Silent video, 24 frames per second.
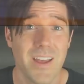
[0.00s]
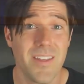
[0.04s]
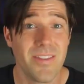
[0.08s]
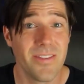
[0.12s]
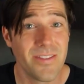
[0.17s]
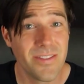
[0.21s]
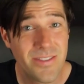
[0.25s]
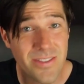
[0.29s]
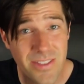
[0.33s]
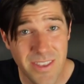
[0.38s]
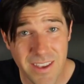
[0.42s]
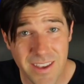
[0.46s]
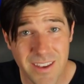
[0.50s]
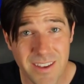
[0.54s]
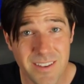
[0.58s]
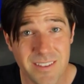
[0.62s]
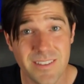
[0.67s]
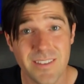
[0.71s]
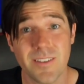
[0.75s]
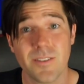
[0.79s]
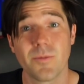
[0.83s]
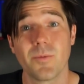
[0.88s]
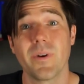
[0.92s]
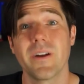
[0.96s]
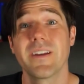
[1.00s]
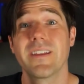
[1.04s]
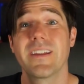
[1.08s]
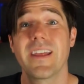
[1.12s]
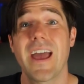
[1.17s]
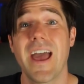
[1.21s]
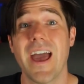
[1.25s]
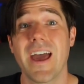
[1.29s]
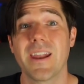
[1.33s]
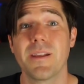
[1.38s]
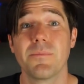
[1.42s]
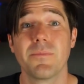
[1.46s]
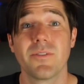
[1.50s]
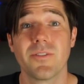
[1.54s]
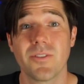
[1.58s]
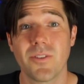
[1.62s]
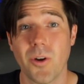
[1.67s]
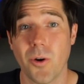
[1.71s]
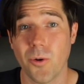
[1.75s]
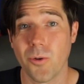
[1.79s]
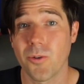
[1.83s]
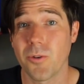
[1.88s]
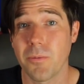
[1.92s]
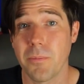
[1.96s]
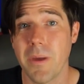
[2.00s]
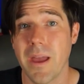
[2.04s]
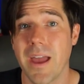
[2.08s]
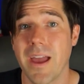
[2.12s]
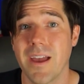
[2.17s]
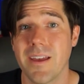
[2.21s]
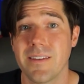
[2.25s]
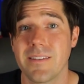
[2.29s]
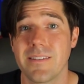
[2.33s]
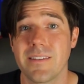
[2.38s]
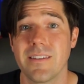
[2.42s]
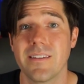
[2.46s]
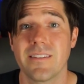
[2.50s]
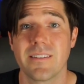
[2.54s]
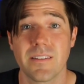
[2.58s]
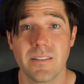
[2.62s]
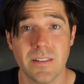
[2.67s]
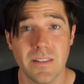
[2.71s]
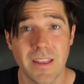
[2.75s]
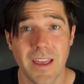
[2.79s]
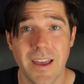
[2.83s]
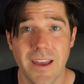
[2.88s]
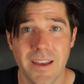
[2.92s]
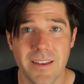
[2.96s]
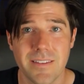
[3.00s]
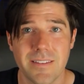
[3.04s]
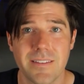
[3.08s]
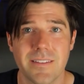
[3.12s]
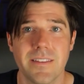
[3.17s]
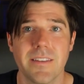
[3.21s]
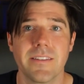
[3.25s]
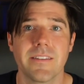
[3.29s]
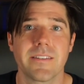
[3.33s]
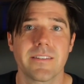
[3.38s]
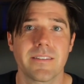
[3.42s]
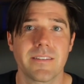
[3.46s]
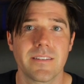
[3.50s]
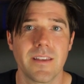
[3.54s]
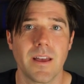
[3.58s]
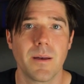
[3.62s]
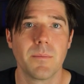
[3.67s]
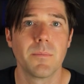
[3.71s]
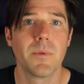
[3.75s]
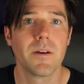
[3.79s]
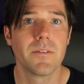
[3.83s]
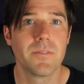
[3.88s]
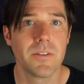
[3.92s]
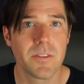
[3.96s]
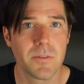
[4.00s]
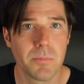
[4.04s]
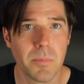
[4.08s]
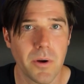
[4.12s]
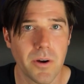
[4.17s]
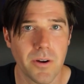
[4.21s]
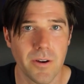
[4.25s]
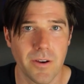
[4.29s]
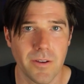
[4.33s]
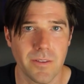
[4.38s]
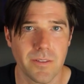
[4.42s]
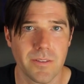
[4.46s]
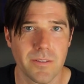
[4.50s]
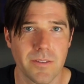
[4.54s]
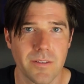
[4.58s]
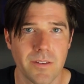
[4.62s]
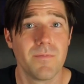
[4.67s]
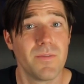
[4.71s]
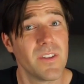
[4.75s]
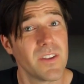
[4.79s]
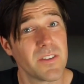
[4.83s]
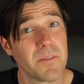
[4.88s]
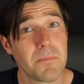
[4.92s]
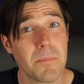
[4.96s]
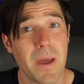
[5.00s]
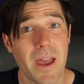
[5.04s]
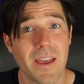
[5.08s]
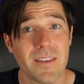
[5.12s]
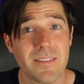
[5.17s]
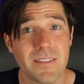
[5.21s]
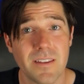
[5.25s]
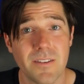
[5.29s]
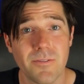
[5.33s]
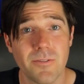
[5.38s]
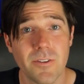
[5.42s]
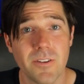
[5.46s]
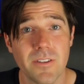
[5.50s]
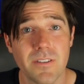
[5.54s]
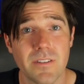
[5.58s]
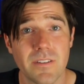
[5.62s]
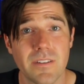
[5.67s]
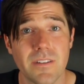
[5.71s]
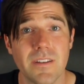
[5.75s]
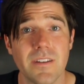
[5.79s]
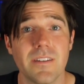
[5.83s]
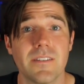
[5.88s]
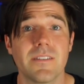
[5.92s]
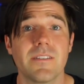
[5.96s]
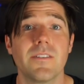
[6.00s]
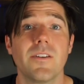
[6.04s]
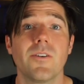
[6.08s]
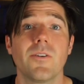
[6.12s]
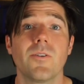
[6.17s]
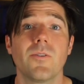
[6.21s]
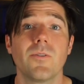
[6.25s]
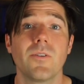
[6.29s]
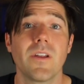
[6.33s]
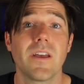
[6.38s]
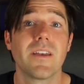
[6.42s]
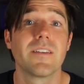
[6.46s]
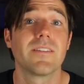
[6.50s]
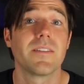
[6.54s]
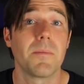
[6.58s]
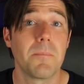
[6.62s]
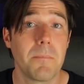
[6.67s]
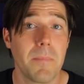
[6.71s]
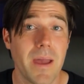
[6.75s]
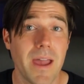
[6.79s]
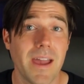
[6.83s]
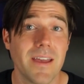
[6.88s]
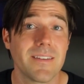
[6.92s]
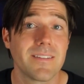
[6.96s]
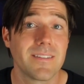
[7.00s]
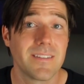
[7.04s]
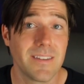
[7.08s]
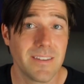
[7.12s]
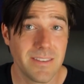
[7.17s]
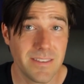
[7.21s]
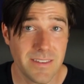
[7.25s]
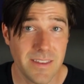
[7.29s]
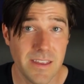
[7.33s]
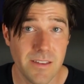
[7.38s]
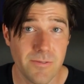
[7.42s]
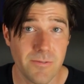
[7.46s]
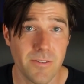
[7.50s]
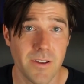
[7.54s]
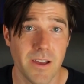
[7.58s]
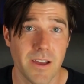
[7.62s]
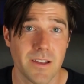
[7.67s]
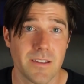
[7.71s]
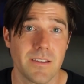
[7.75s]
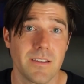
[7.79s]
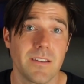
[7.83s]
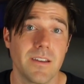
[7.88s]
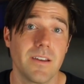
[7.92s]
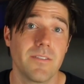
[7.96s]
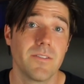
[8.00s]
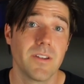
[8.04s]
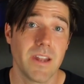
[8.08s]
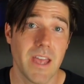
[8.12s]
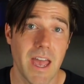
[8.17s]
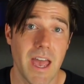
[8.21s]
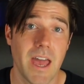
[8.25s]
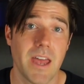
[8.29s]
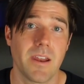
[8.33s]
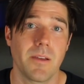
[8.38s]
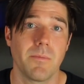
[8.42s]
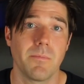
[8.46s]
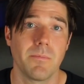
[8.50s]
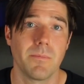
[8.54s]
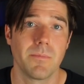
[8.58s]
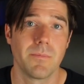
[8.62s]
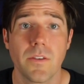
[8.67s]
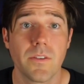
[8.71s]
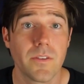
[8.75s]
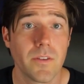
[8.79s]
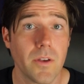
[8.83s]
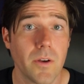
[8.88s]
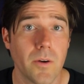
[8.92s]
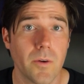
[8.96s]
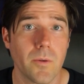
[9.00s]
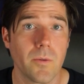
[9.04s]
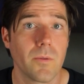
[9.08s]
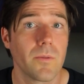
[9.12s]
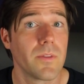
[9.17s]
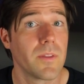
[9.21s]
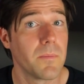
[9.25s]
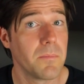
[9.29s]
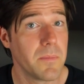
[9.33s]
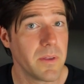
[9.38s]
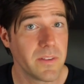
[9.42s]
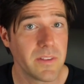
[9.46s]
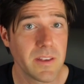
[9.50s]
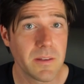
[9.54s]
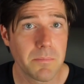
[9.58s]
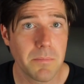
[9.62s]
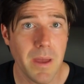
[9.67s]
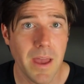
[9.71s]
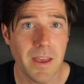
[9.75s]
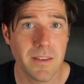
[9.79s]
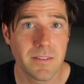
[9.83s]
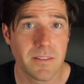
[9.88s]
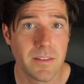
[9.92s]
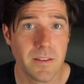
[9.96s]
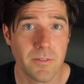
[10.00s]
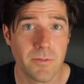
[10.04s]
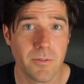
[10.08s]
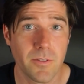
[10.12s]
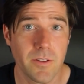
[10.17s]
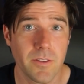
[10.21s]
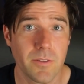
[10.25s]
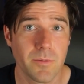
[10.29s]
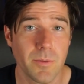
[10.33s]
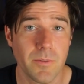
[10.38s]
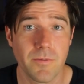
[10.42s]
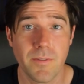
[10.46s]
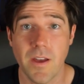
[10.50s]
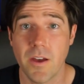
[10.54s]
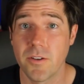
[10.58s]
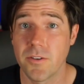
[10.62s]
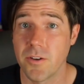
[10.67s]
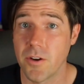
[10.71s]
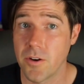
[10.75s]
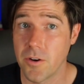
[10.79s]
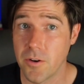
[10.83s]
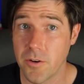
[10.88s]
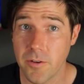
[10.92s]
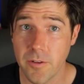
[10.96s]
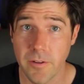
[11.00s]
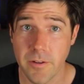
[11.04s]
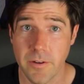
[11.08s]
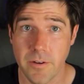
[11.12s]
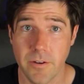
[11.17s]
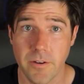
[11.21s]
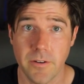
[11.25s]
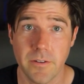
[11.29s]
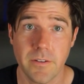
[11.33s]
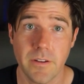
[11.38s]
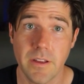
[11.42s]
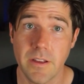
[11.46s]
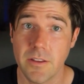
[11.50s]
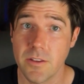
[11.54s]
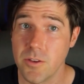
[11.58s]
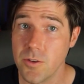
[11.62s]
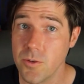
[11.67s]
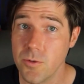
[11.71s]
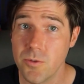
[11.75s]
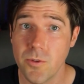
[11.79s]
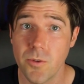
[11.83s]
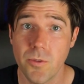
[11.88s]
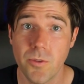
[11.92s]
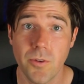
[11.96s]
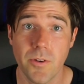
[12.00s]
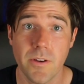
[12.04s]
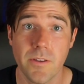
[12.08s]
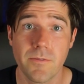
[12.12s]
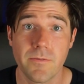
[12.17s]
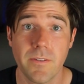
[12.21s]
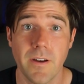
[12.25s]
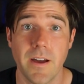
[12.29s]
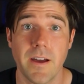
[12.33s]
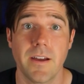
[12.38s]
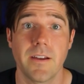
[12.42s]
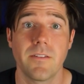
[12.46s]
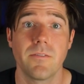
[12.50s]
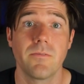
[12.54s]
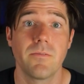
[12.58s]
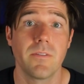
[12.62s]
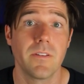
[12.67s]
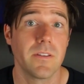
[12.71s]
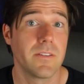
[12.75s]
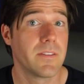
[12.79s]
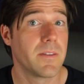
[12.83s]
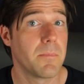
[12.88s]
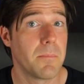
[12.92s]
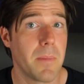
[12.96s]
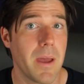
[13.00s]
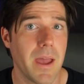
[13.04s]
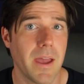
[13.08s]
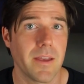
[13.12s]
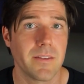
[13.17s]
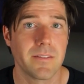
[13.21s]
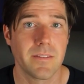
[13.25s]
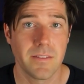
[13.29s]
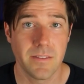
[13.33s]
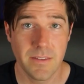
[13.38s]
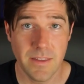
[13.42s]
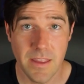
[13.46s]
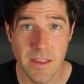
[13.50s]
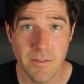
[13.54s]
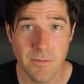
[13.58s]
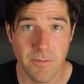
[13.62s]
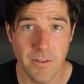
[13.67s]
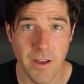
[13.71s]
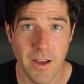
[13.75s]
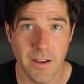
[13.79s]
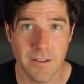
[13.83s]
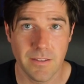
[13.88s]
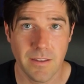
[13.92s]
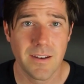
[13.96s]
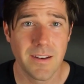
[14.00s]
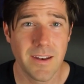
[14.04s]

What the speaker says: And this is why an atom's total mass is less than the sum of its parts. This mass difference is known as the mass defect of an atom. So, the missing mass difference we found earlier in U-235 is the mass defect.